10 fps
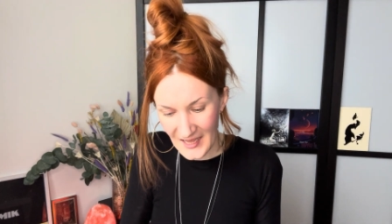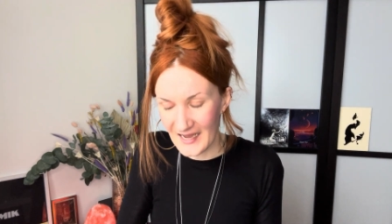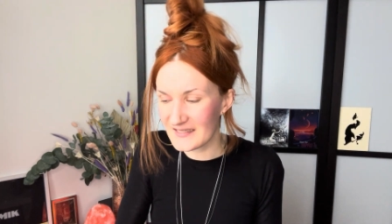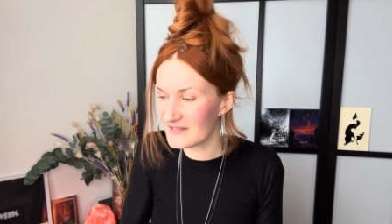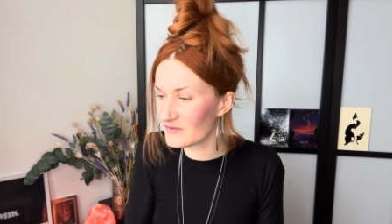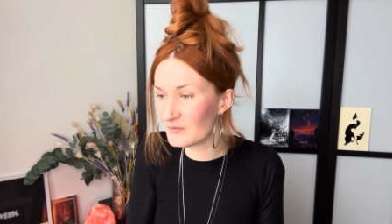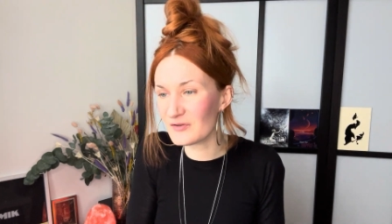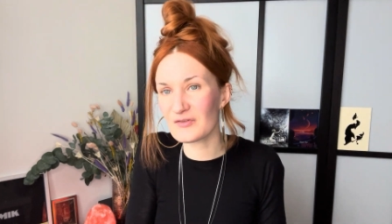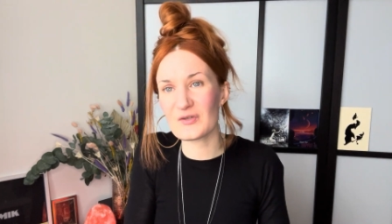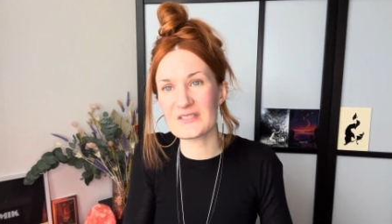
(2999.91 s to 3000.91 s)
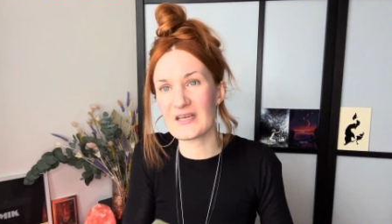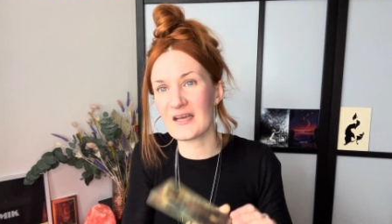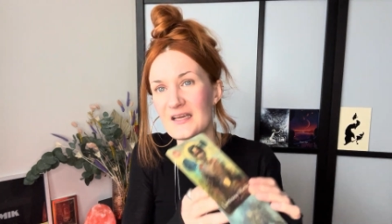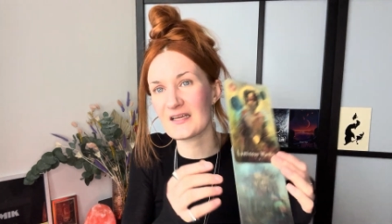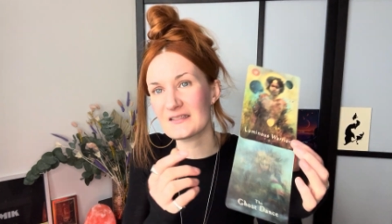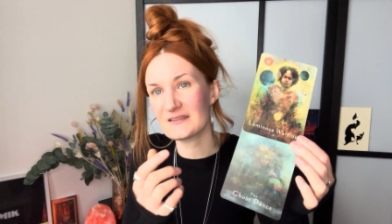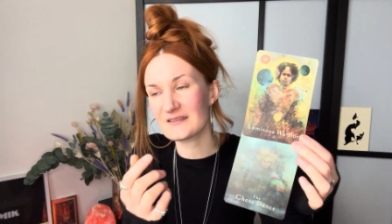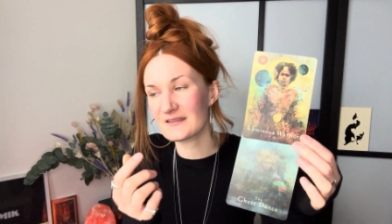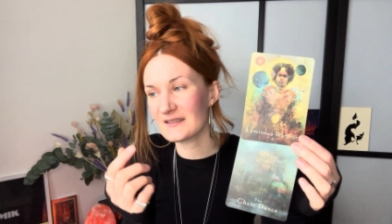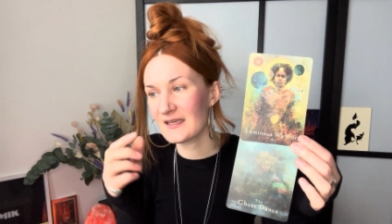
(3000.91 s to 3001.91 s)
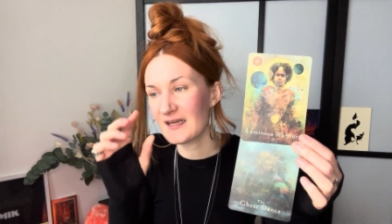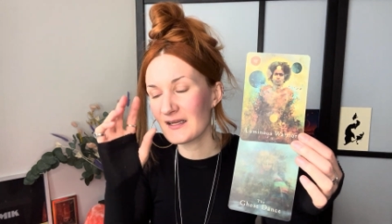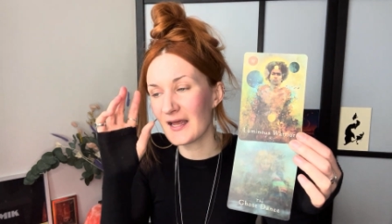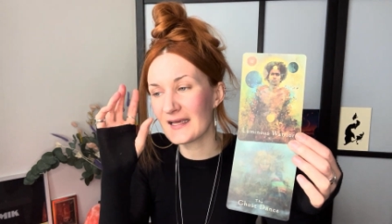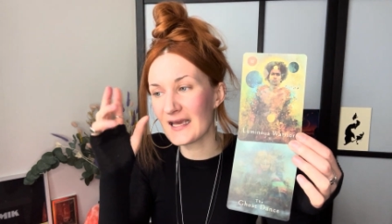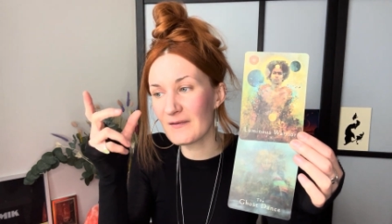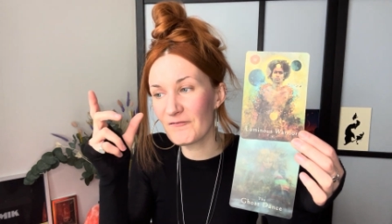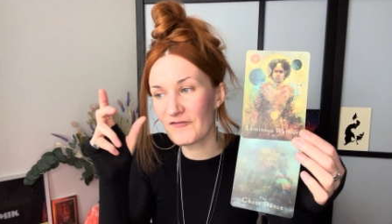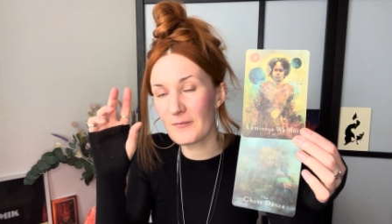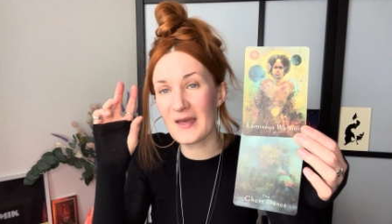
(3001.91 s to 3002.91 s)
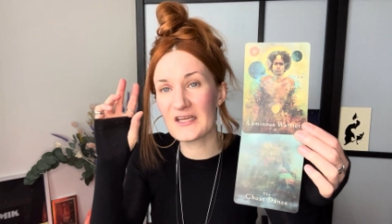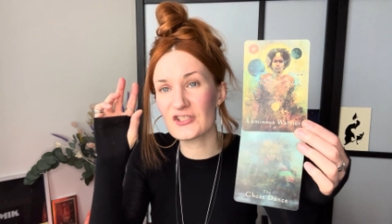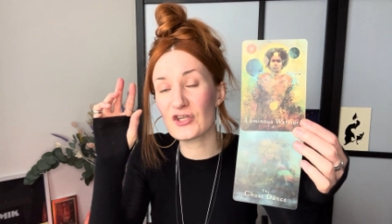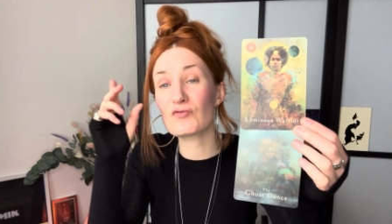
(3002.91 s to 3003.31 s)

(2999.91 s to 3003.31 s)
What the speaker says: and it's coming through as like information,